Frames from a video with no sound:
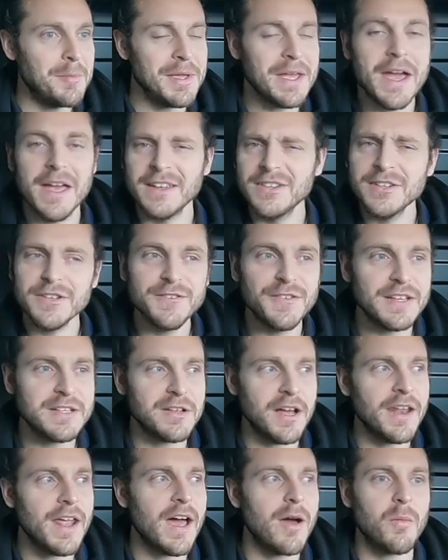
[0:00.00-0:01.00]
But yeah, it's just
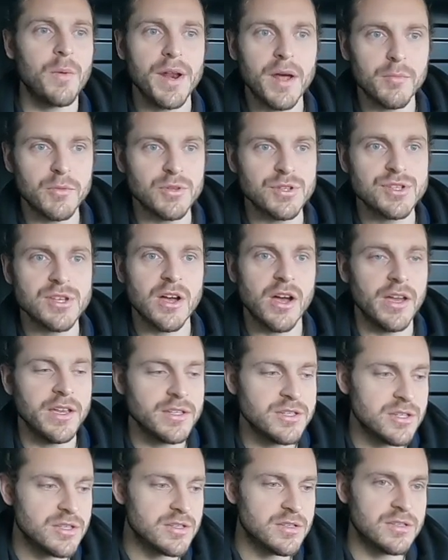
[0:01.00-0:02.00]
things like that when I'm on site.
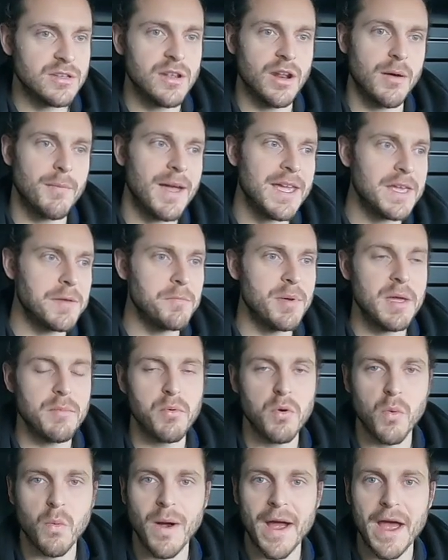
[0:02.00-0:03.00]
It's just, you know, making
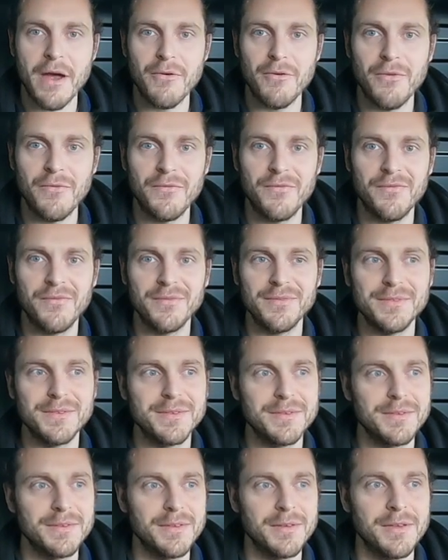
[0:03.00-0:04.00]
people aware of,
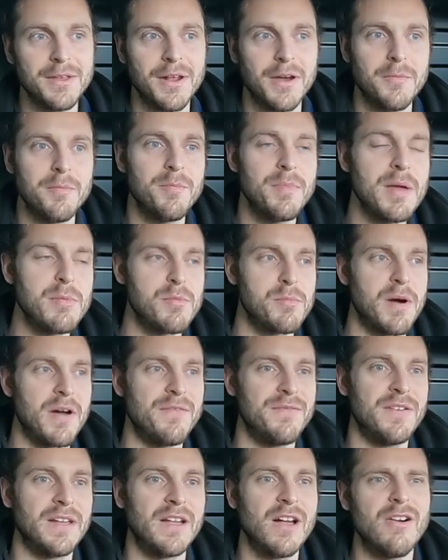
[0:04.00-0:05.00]
you know, people
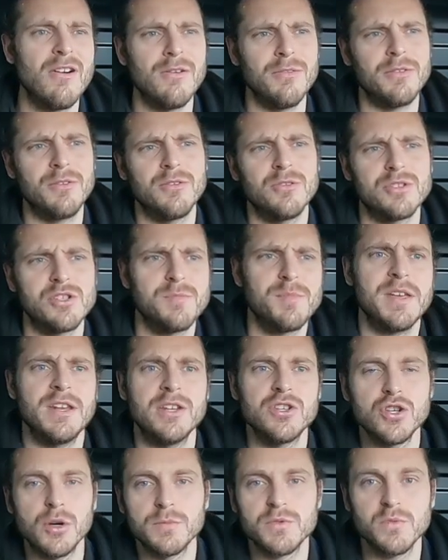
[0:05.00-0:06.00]
might think, oh, God, you're
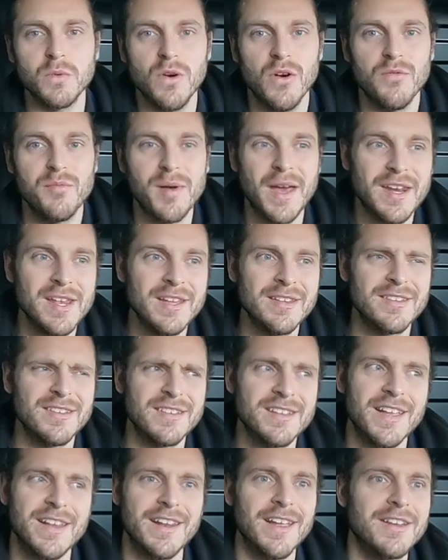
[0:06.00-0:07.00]
being a jobsworth. But at the end
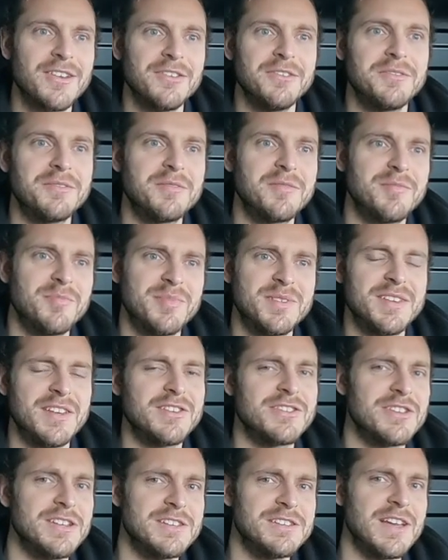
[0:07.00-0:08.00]
of the day, that could
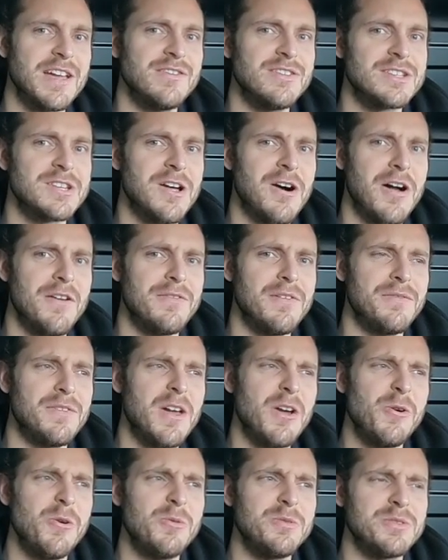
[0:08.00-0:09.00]
potentially save his life if
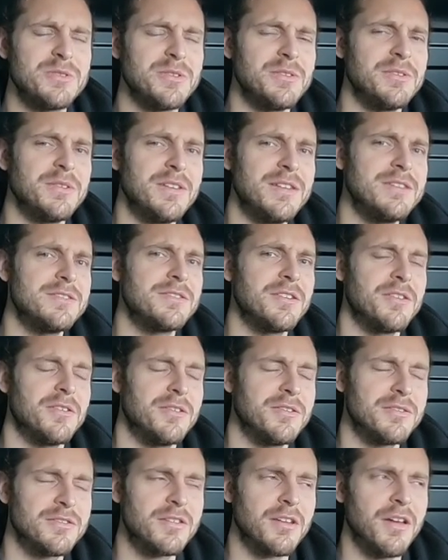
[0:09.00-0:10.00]
there was an
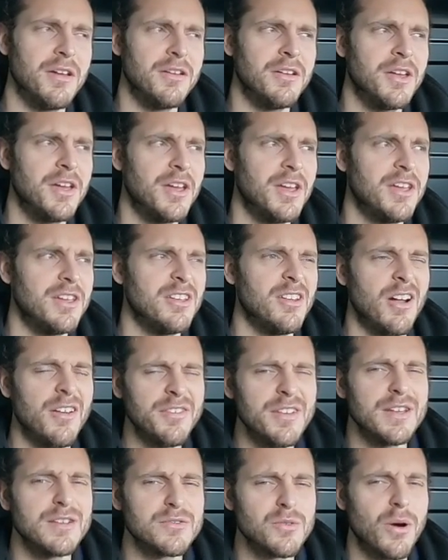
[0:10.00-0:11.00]
incident. So, you know, I
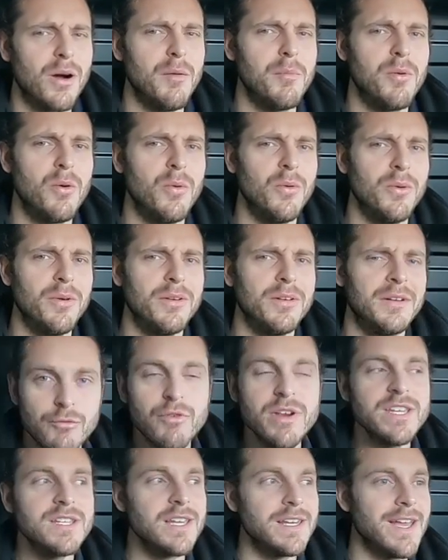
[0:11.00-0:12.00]
think it's quite important.
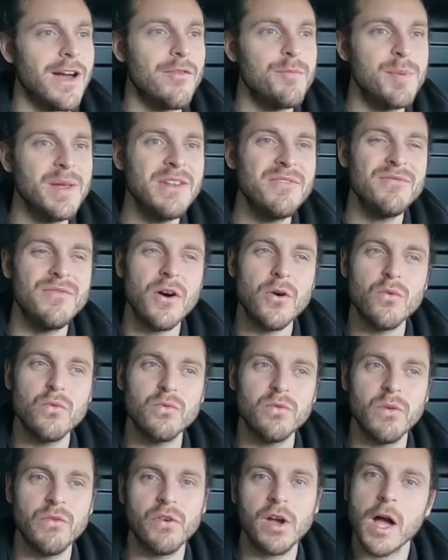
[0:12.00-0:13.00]
And recently, I've been
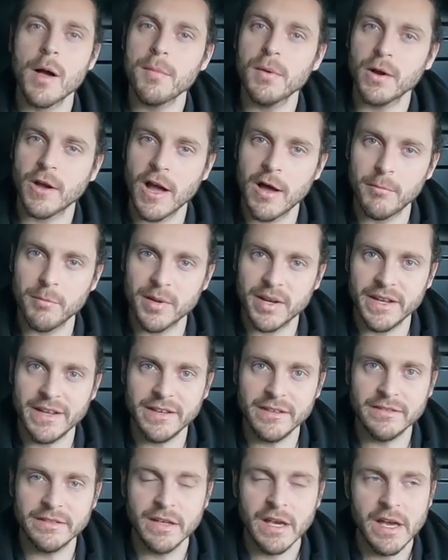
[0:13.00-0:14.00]
involved with a couple of
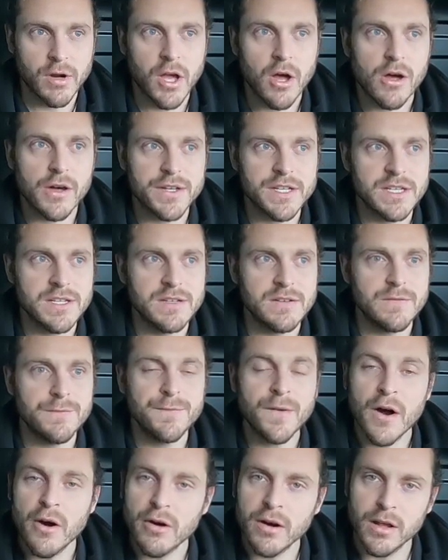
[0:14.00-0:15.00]
companies regarding
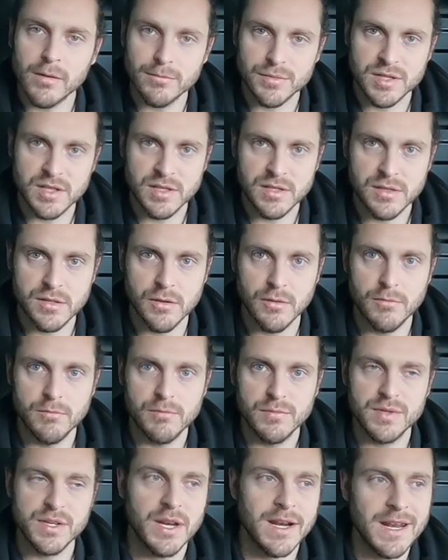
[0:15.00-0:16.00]
fire alarm
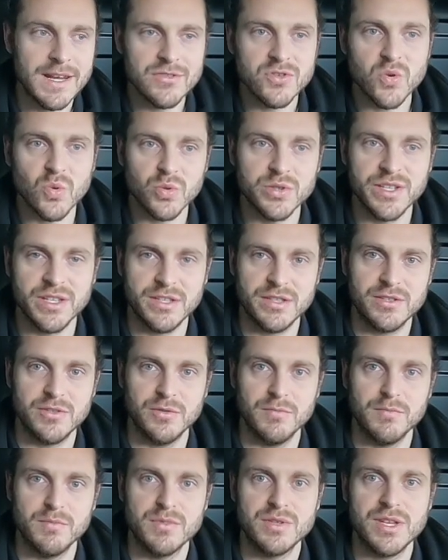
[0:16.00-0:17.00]
systems and electrical
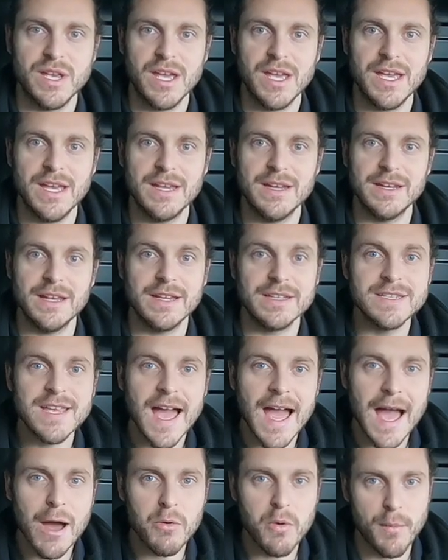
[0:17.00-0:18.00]
systems in
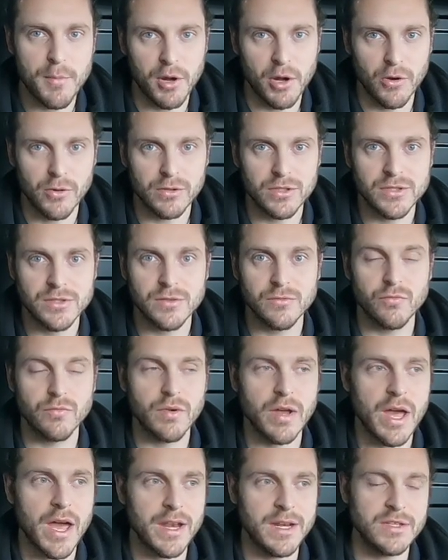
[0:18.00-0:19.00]
tower blocks.
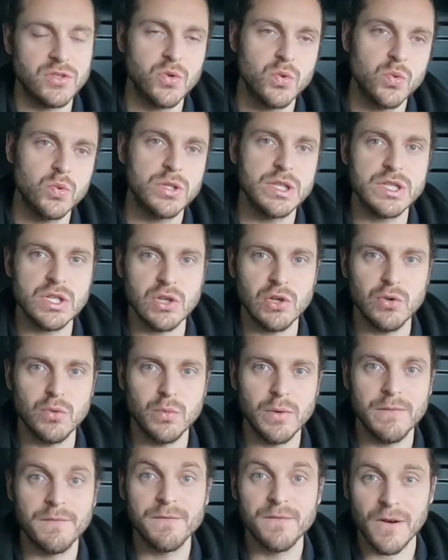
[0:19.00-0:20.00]
And it's all to do
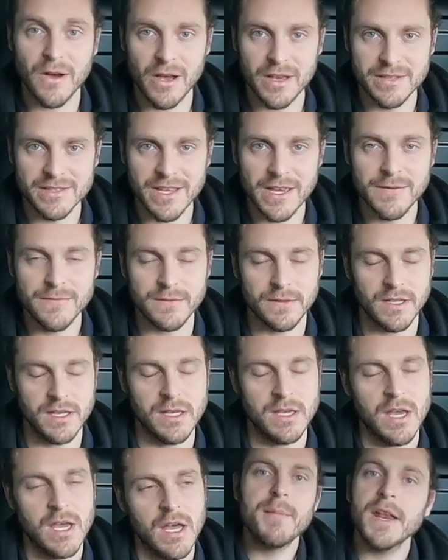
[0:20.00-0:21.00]
with fire
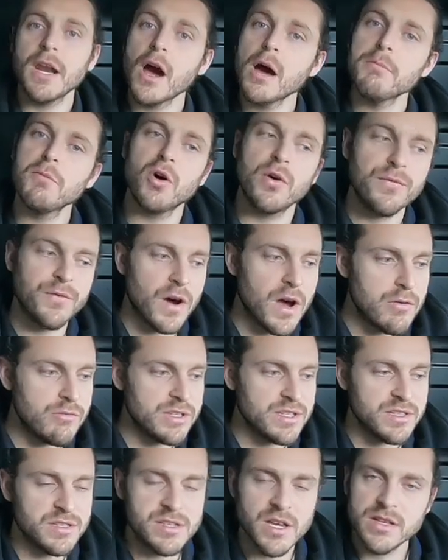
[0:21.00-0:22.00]
safety. I mean, I'm not a fire
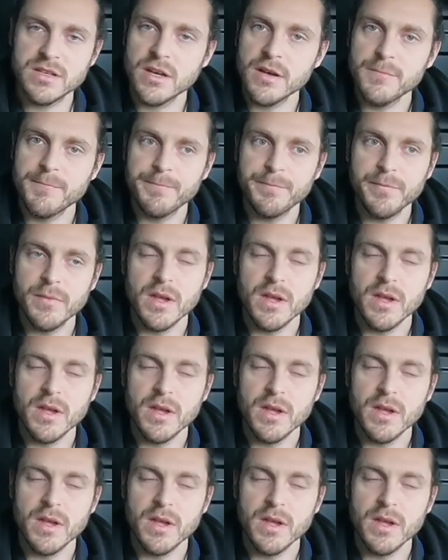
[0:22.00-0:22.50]
risk assessor.